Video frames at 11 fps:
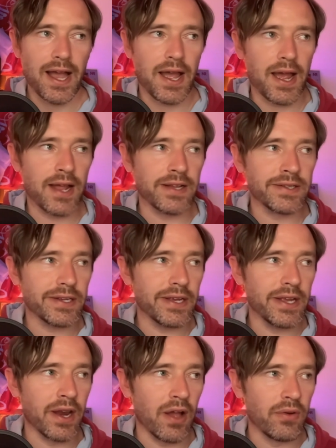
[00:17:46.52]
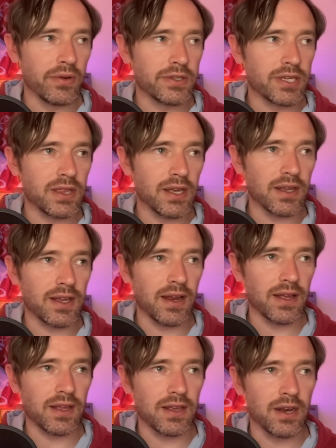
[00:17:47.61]
And, you know, to think,
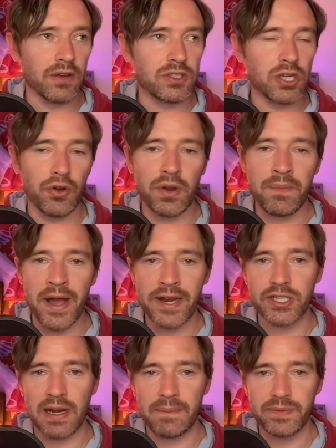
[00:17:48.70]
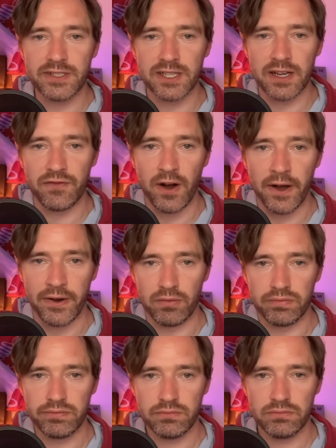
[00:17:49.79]
you know, Tottenham made a Champions League final.
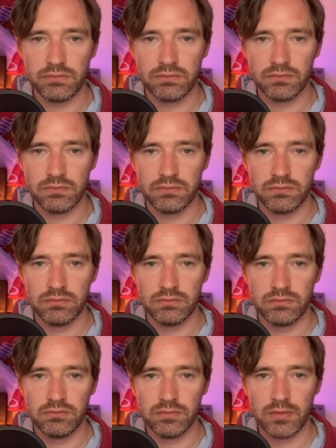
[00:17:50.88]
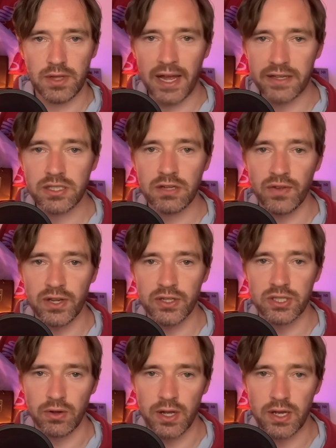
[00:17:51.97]
Can Aston Villa
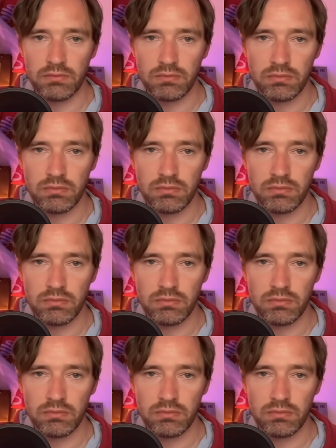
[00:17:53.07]
do it?